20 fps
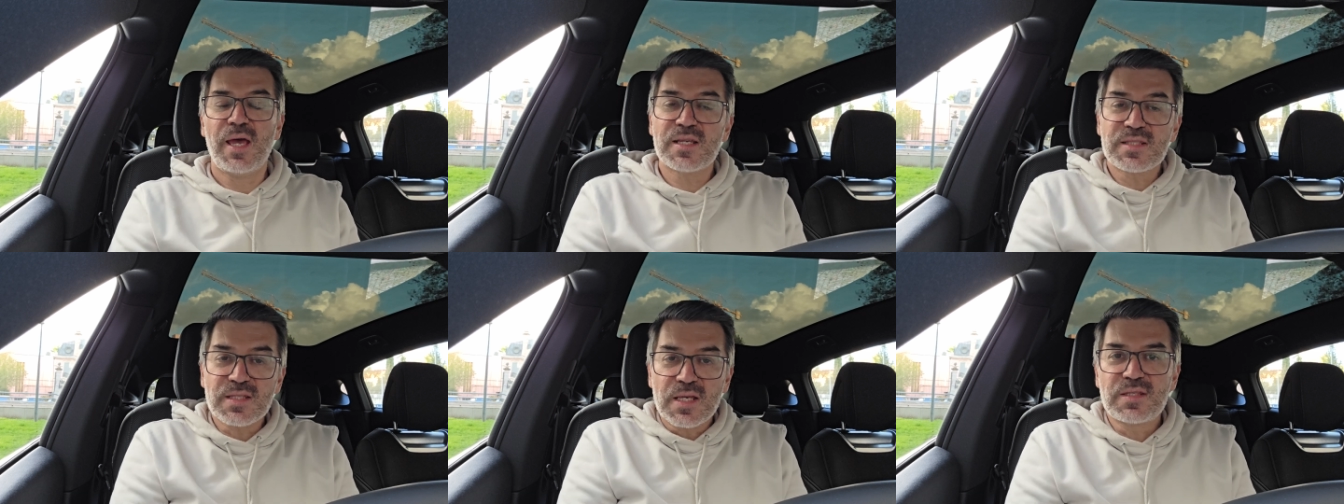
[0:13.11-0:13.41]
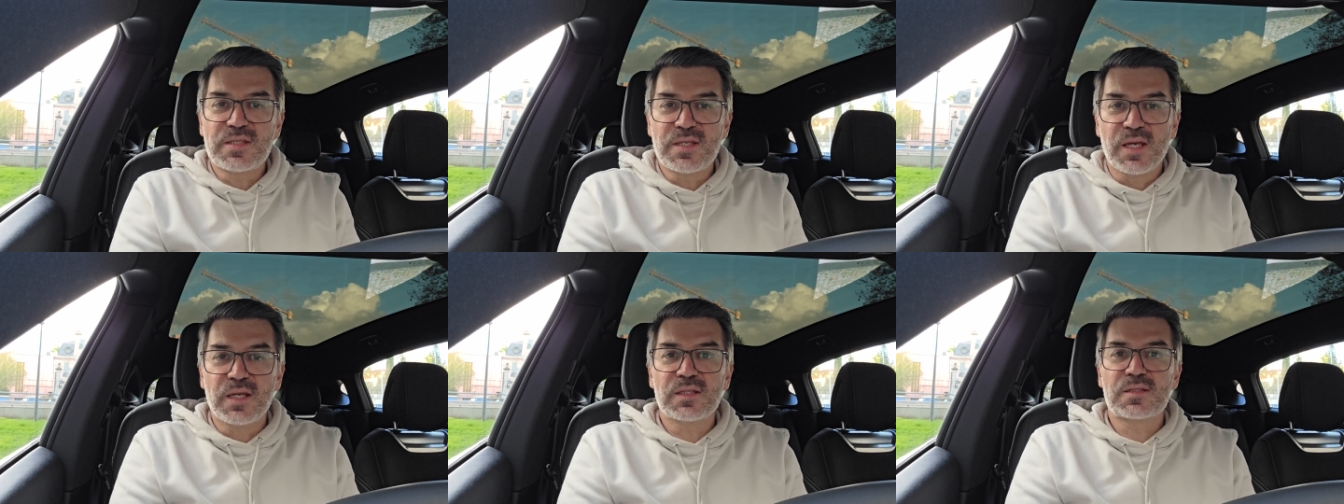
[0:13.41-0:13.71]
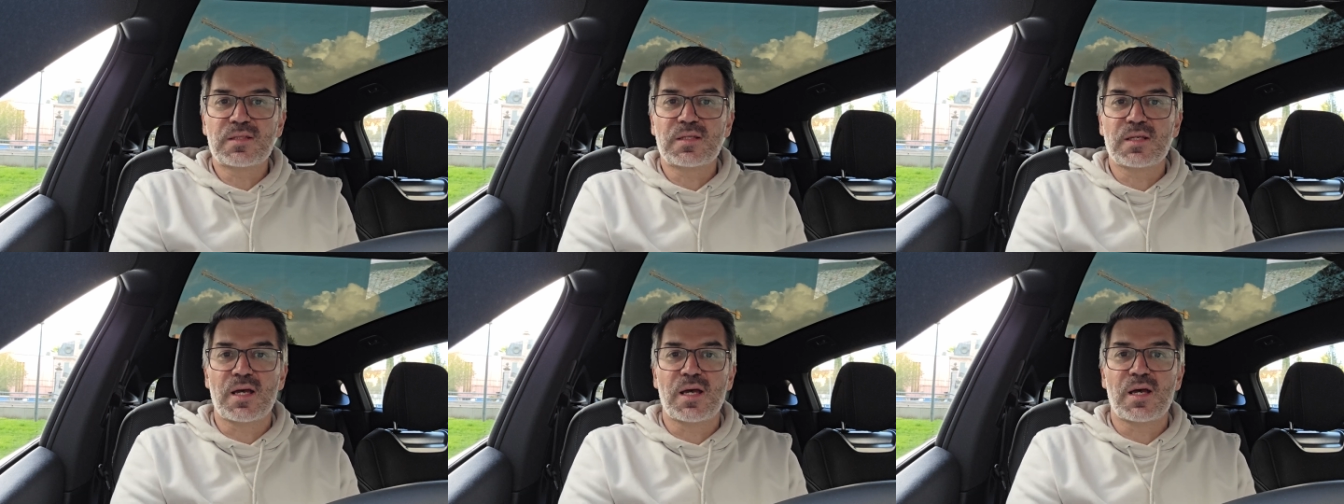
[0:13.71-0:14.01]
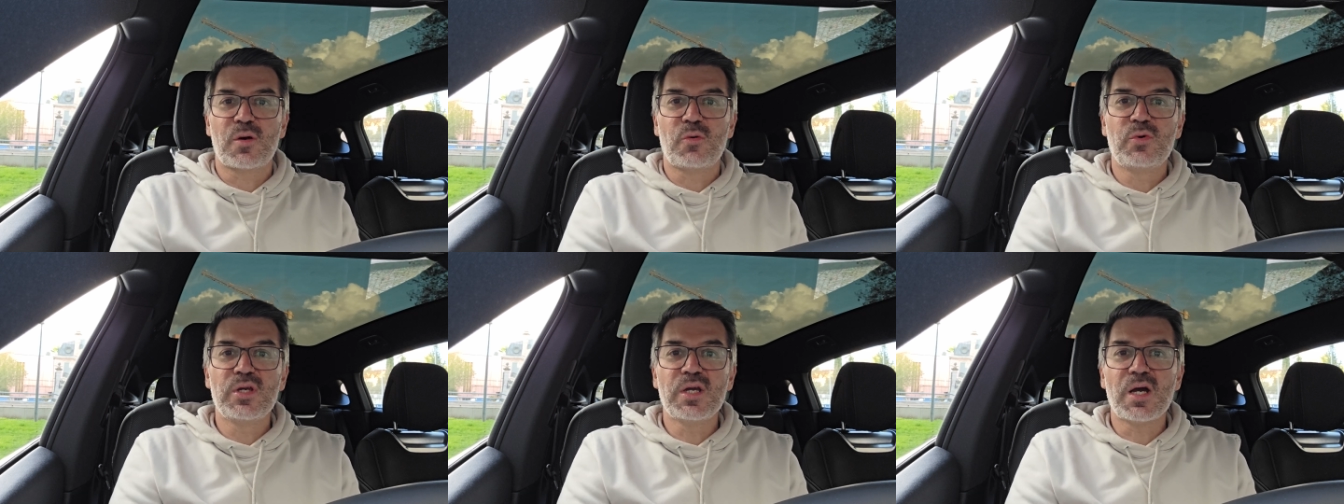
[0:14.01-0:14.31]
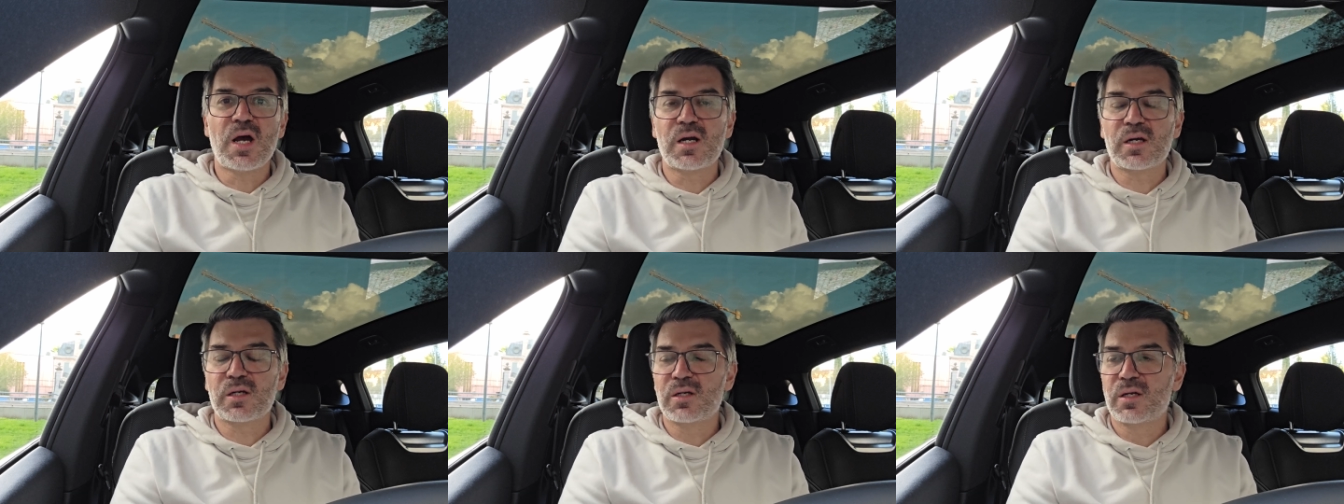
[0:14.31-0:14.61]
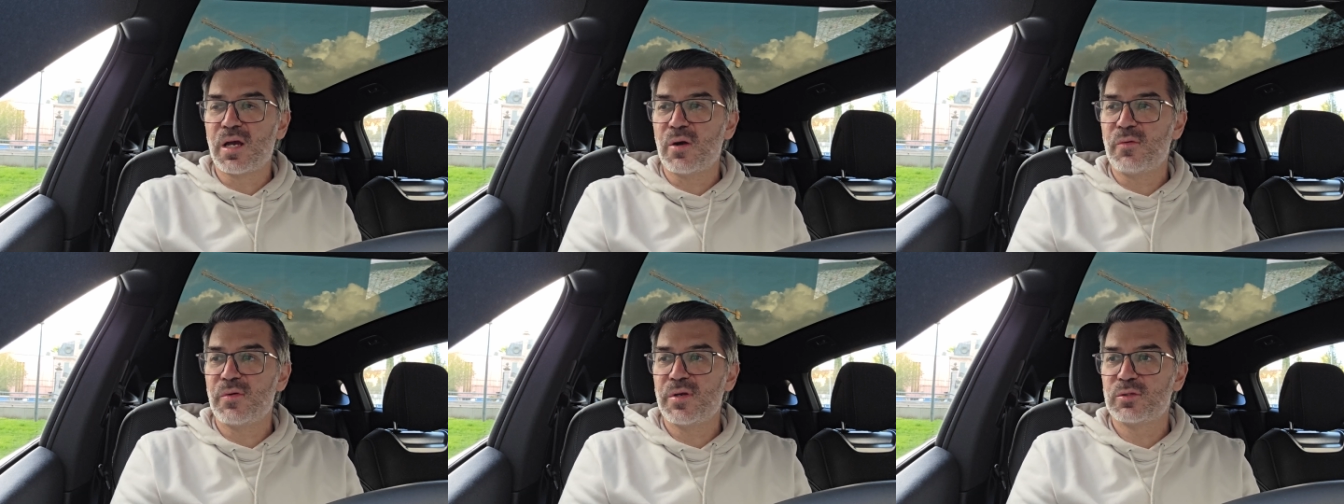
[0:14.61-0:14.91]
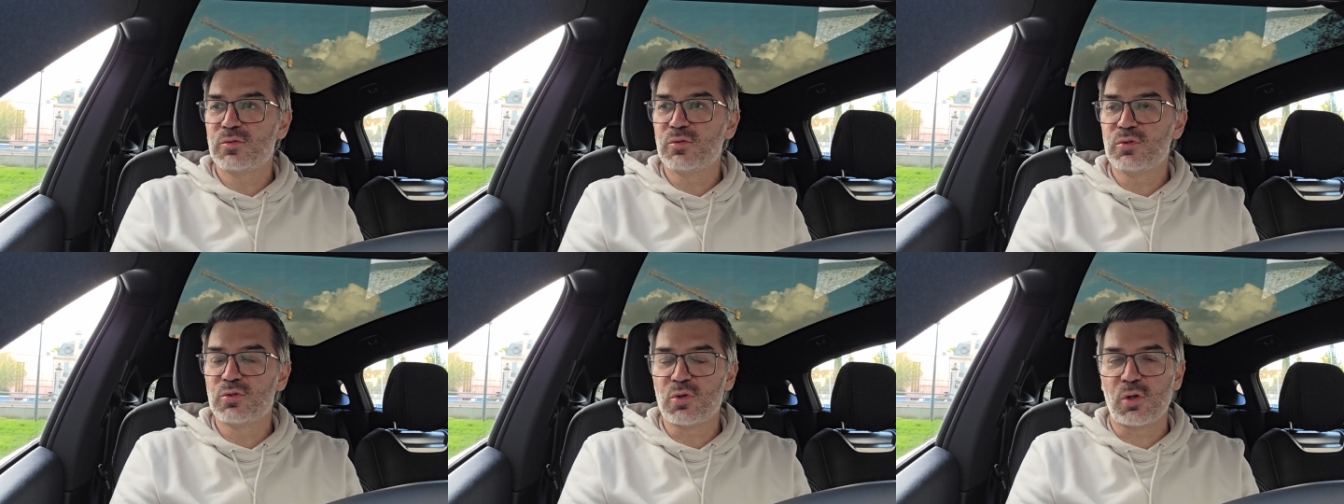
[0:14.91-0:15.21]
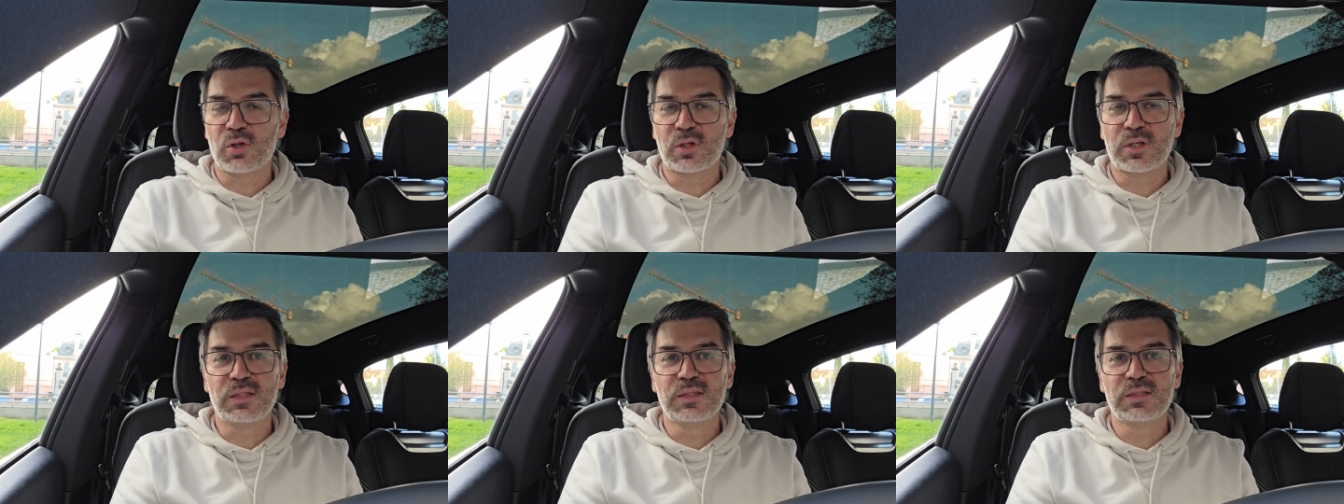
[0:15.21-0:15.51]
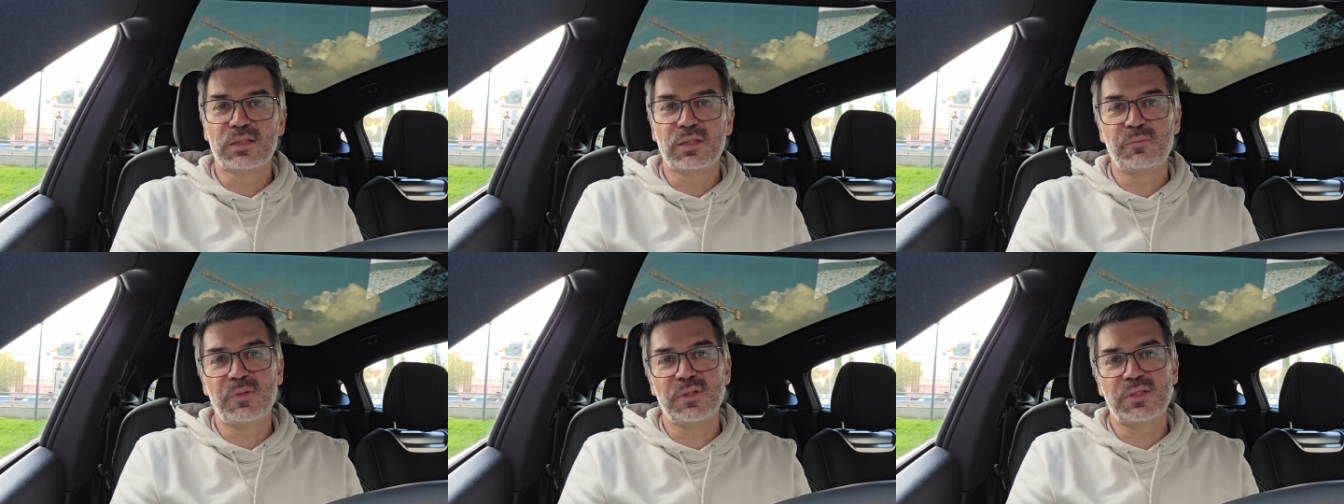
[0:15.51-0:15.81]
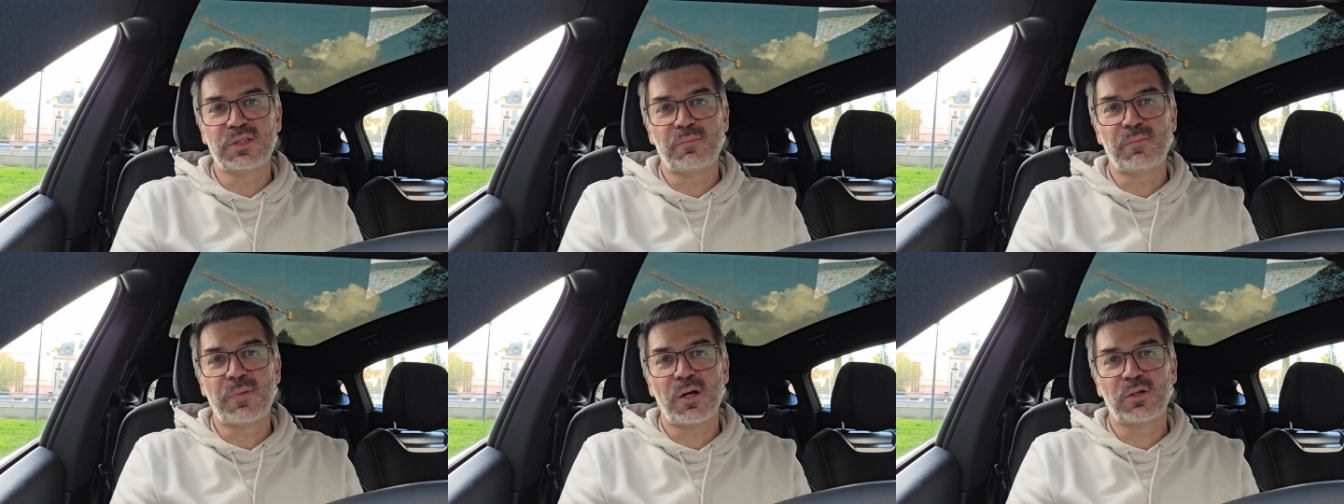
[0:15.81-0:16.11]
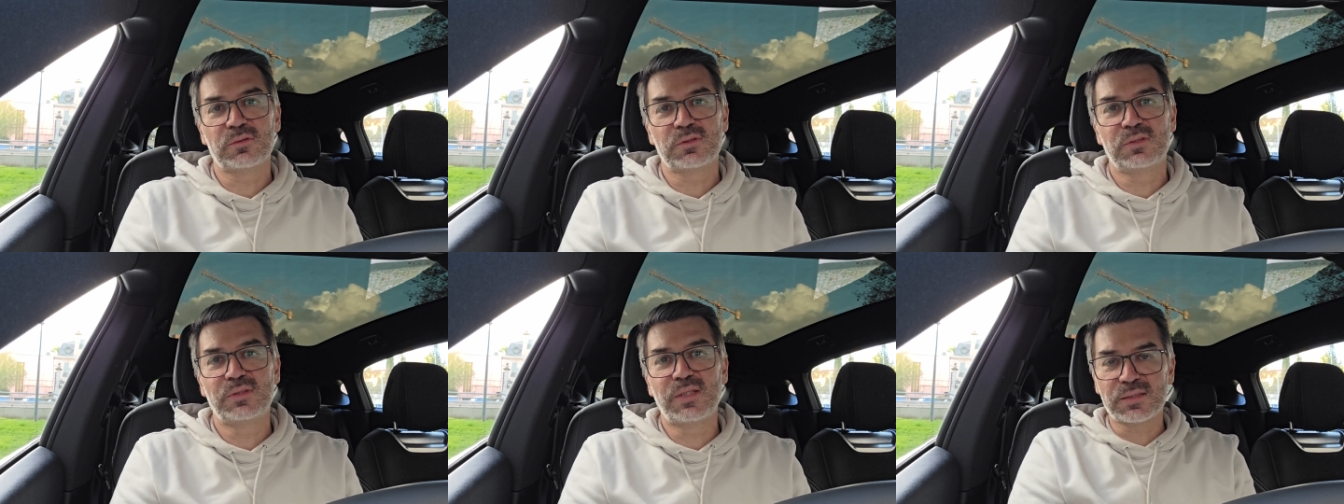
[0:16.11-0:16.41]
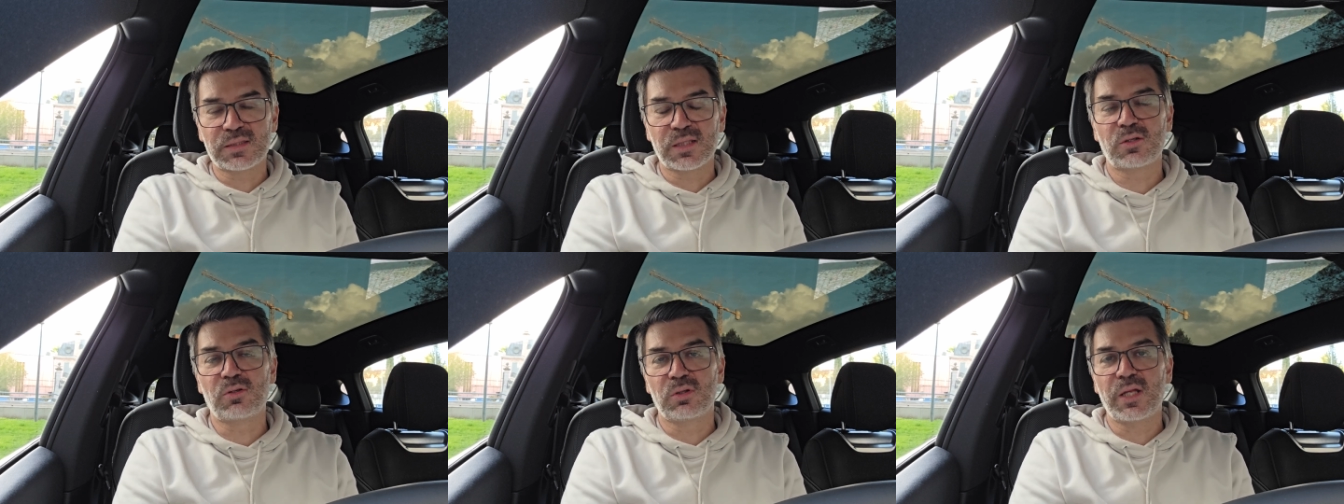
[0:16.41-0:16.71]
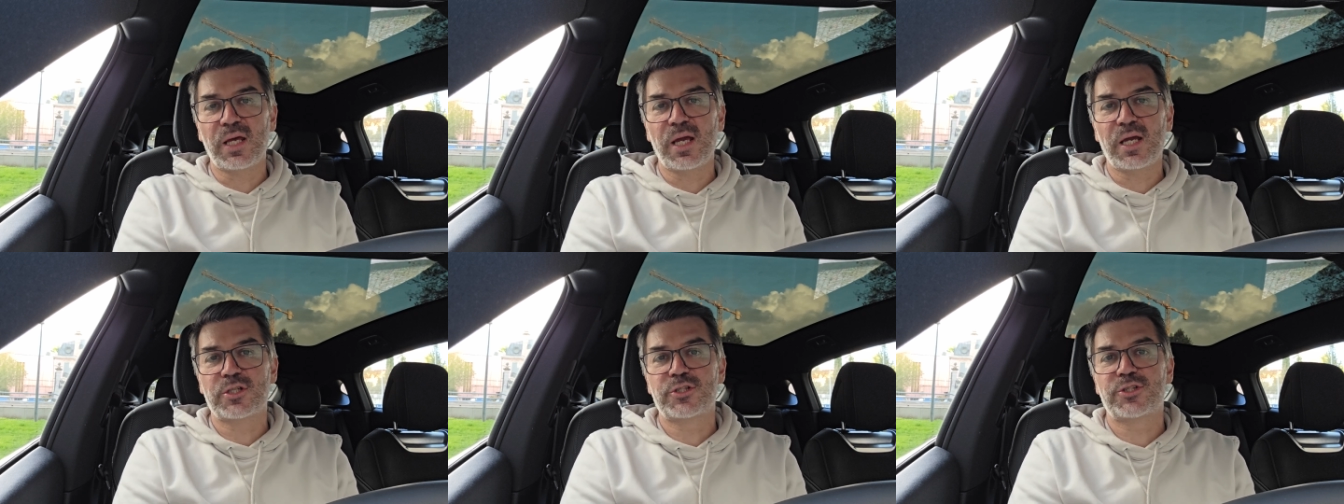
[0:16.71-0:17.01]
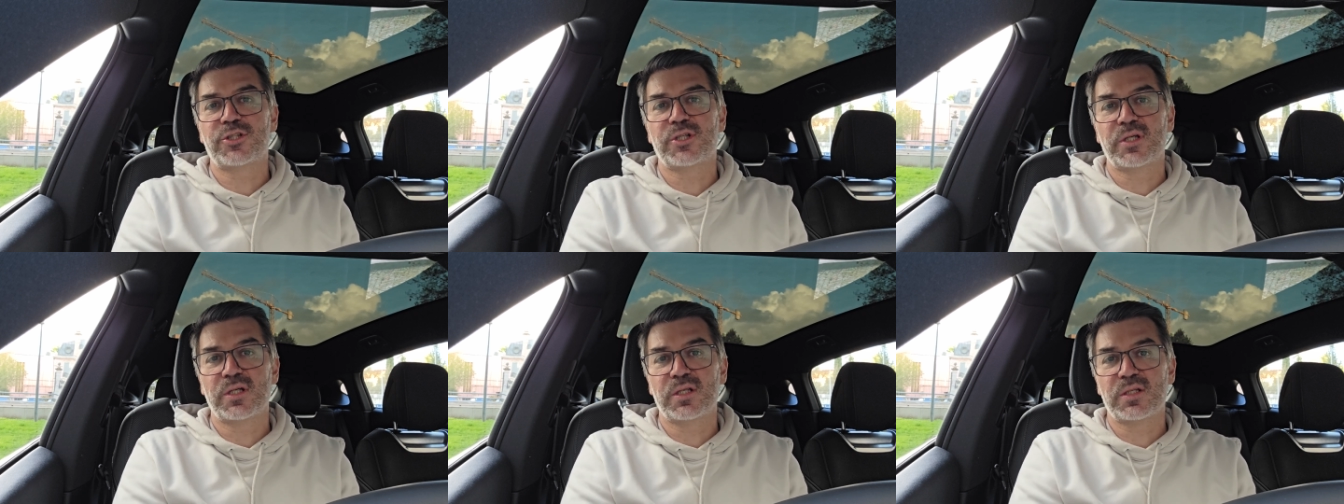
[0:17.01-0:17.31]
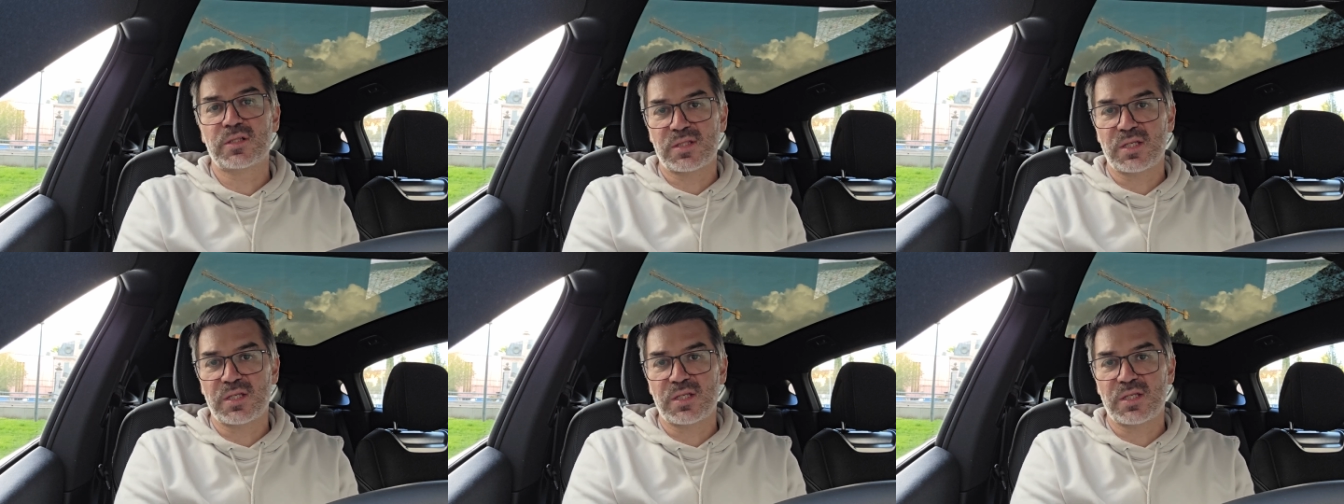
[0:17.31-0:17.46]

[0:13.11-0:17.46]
As I said, uh, we are going to talk a little bit about data collection,